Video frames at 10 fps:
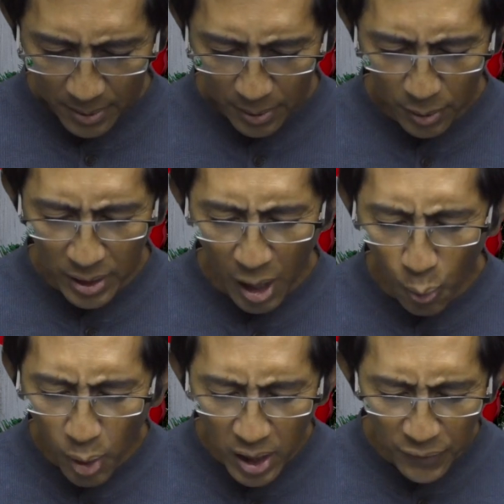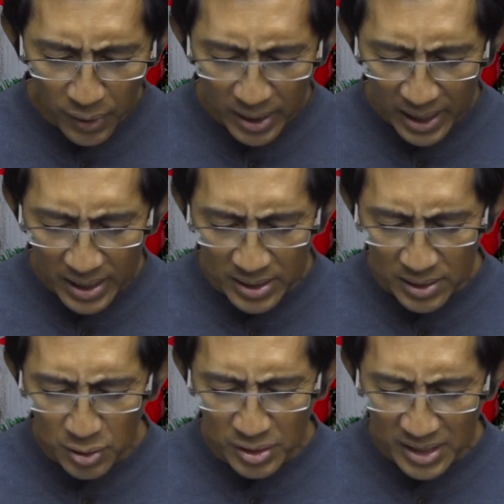Lord, how wonderful it is
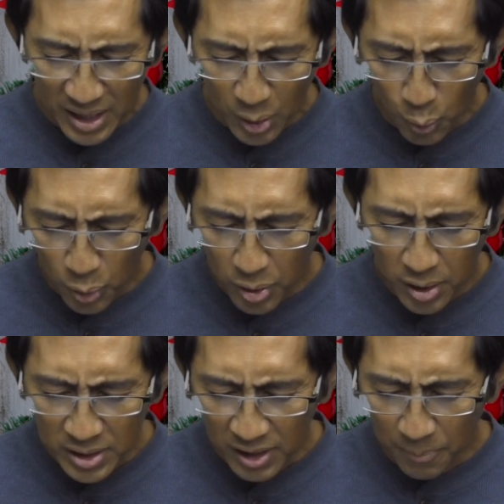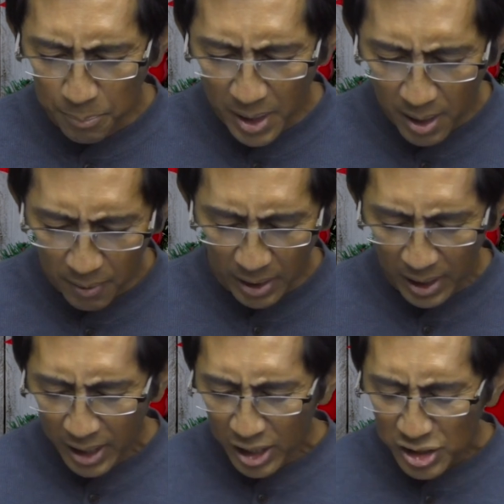to see the words of Mary.
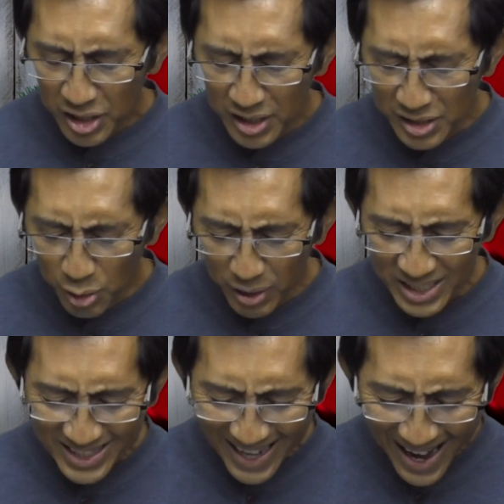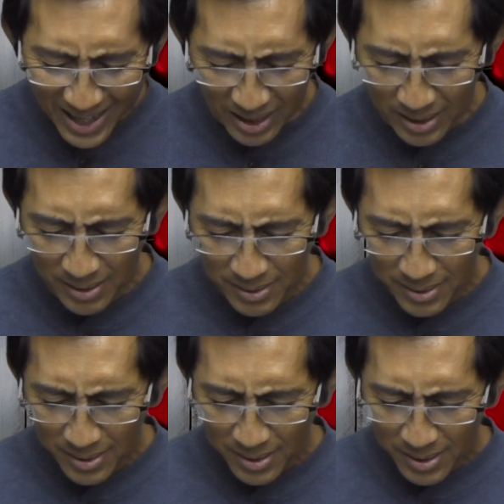She is so ecstatic
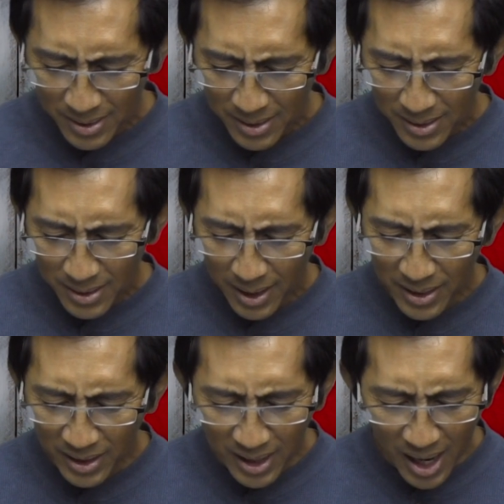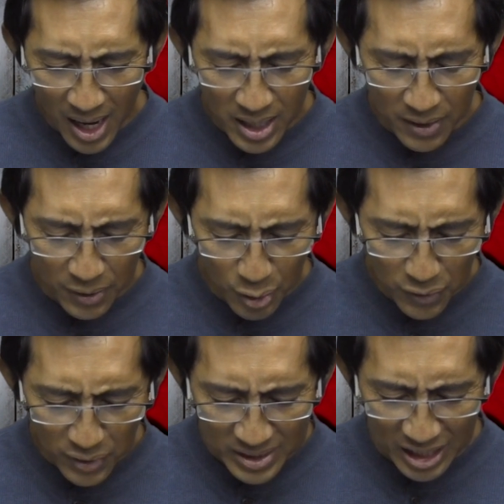that the God of the
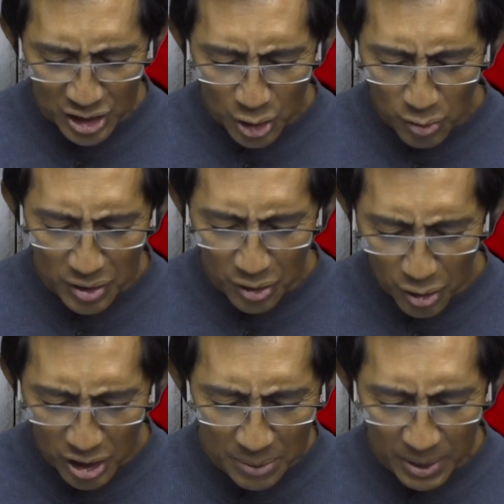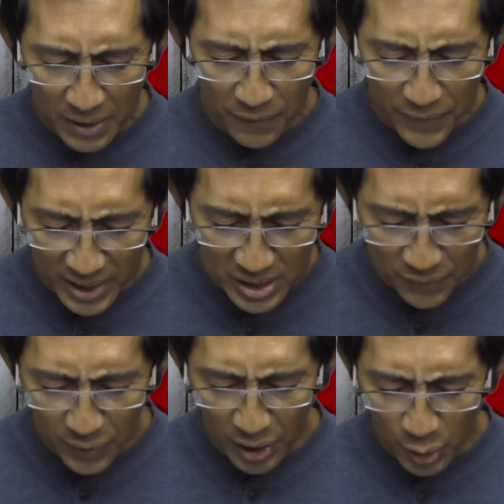universe has chosen her to be the vessel
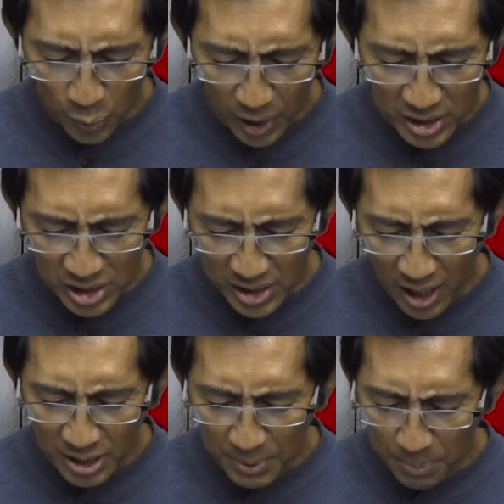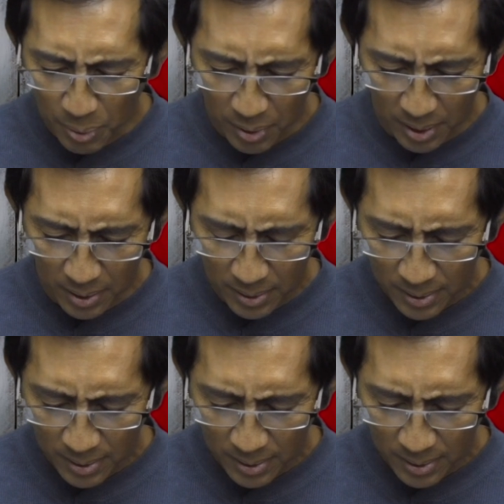for the Christ child to be born.